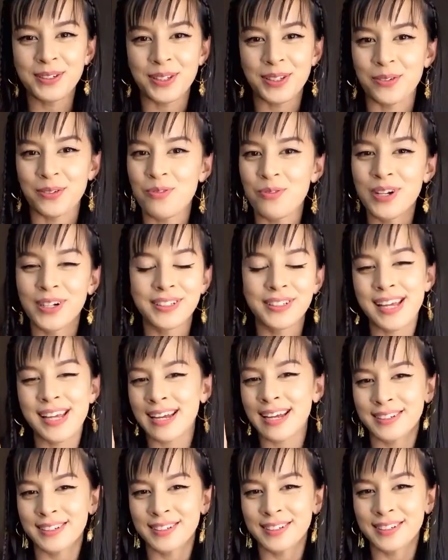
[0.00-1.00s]
to the real
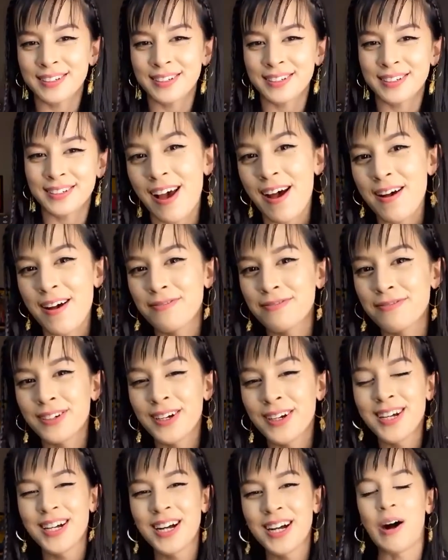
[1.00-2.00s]
technical stuff,
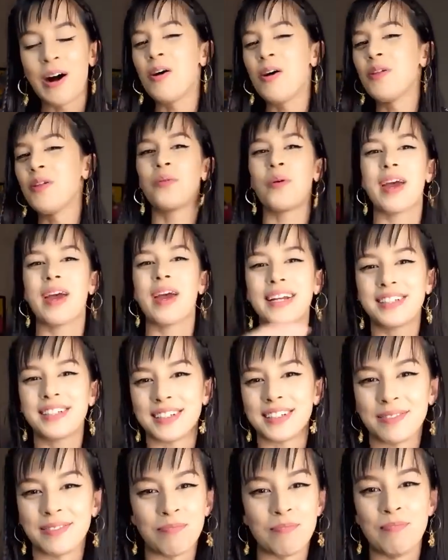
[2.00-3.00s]
all the way to